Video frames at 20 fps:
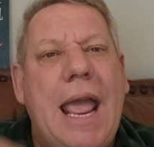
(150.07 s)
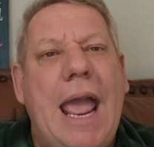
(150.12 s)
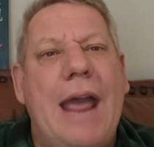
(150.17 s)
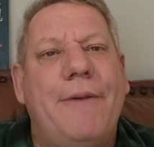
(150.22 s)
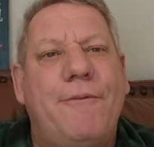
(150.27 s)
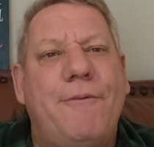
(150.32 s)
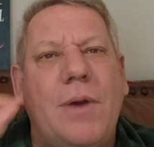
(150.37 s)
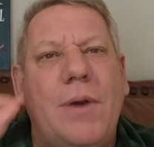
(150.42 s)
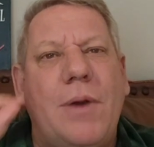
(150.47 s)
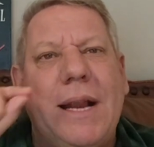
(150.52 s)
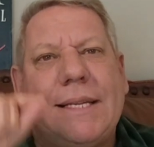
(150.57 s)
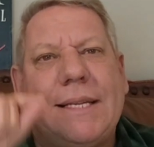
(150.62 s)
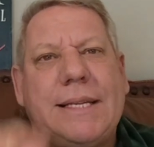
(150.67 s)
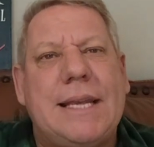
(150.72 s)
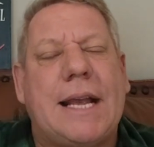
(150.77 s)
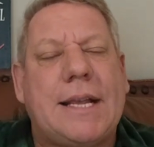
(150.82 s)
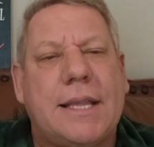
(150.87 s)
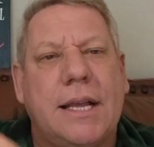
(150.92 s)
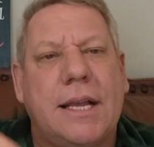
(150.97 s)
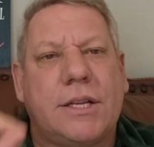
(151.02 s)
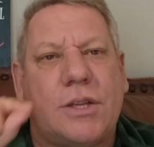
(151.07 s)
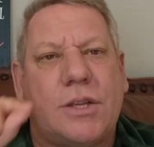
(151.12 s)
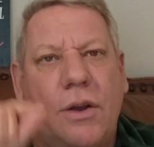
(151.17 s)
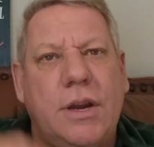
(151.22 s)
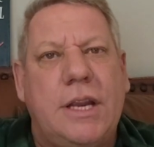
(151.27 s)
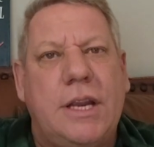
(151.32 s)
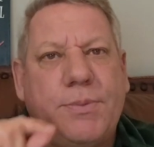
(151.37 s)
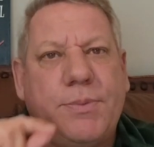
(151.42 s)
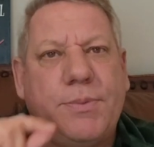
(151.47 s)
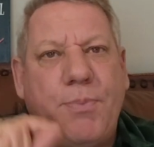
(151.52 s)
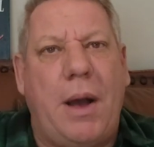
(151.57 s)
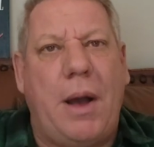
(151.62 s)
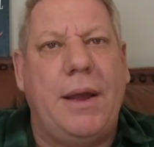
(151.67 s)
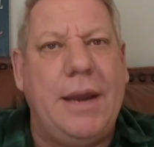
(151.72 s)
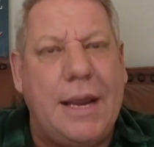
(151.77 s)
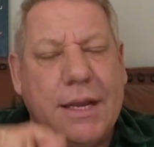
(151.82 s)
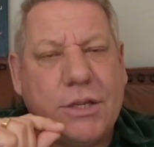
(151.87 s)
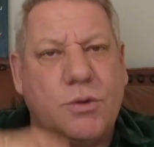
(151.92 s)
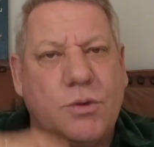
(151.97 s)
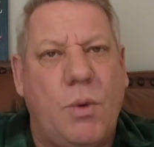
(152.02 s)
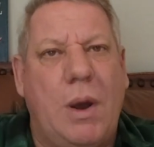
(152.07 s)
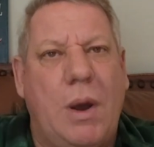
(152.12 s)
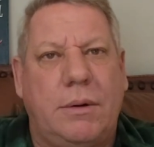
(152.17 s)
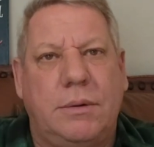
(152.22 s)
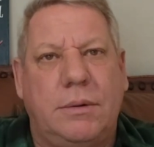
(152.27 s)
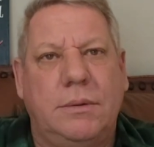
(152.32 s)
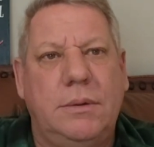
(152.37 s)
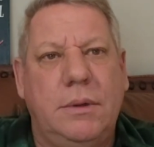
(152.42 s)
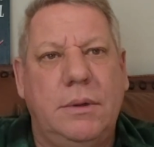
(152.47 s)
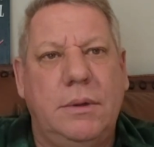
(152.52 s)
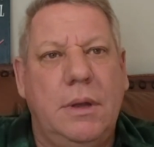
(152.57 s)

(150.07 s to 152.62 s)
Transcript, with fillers: every sickness on his body as well.